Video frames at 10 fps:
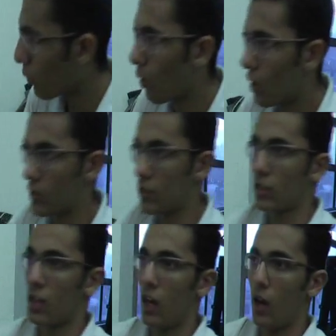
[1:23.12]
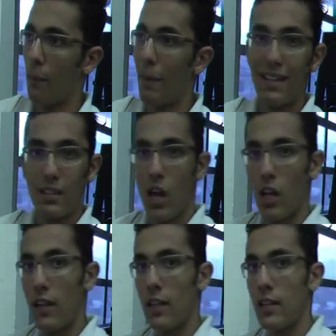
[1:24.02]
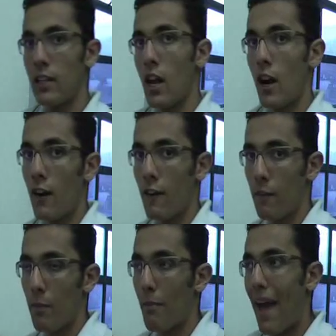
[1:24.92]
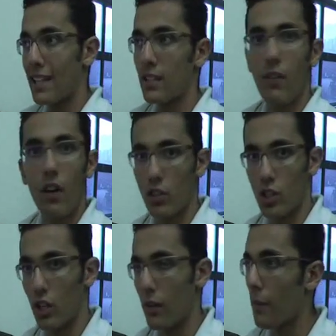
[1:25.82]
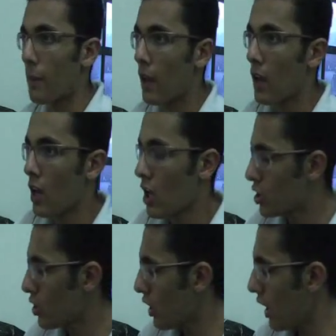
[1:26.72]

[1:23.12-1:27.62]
works based on their bat's function. So